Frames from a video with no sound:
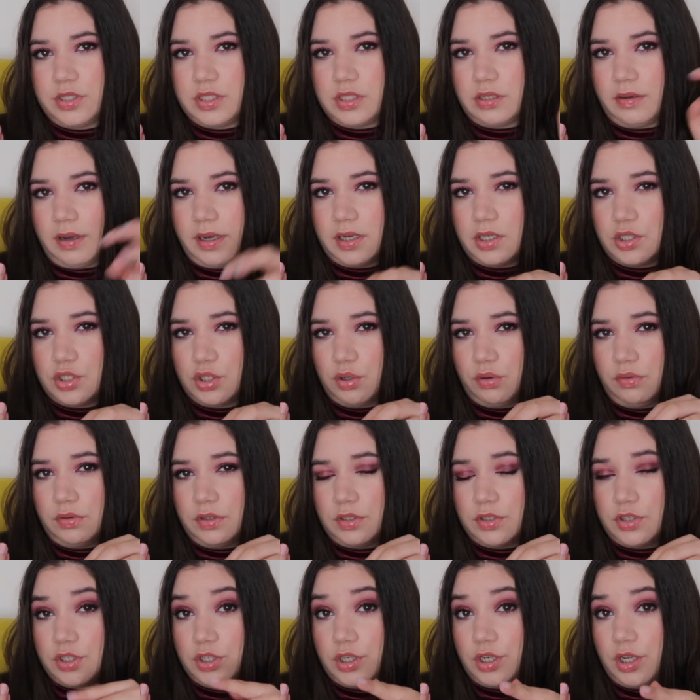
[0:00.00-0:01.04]
so I
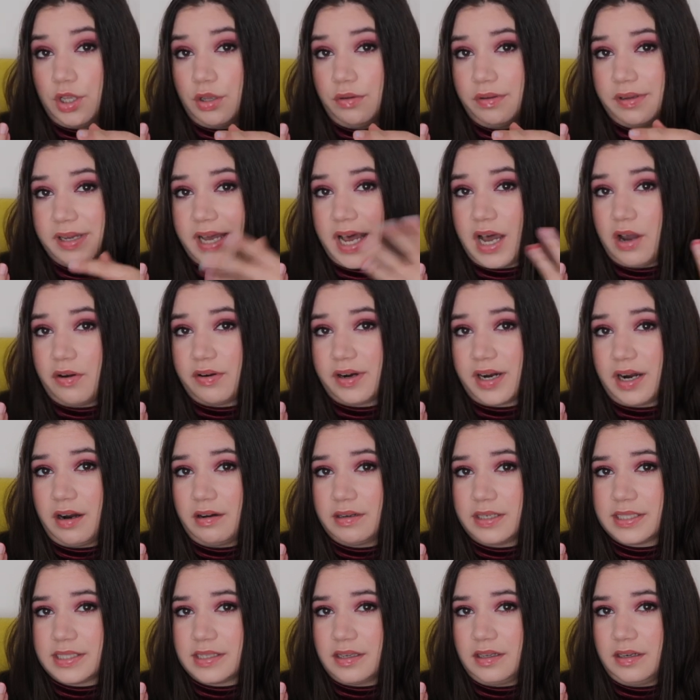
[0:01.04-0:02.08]
don't know how
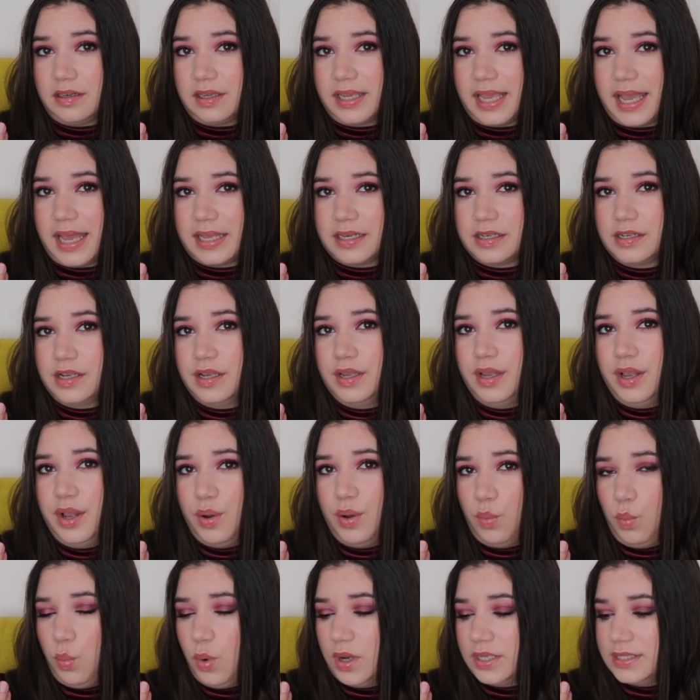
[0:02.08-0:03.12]
hard it's gonna get
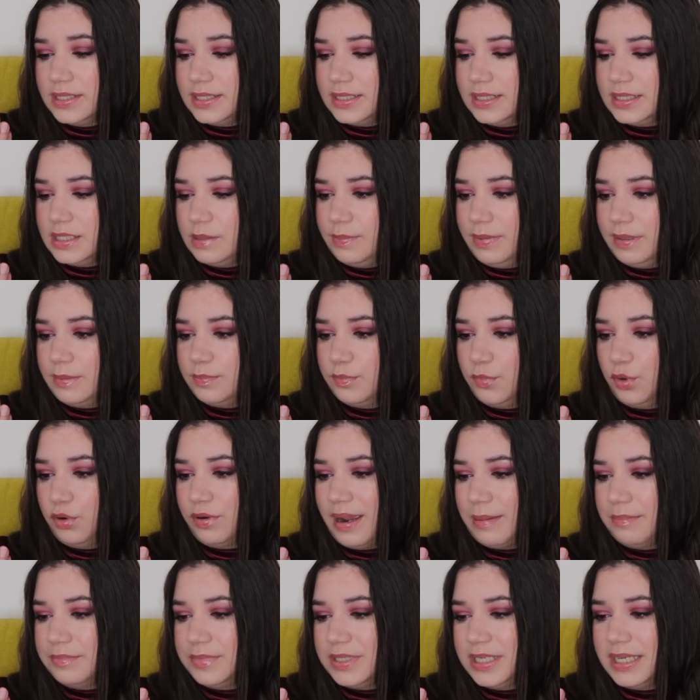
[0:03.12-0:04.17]
once it's a bit more
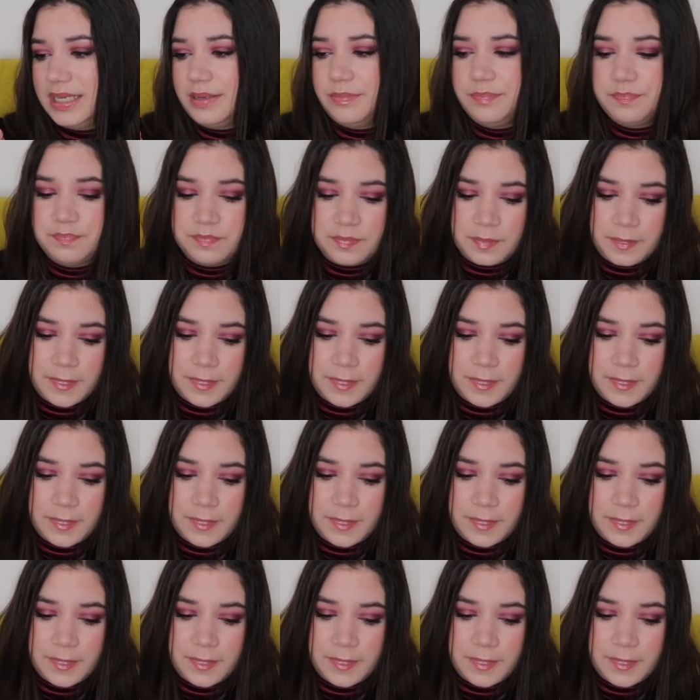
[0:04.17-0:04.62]
empty.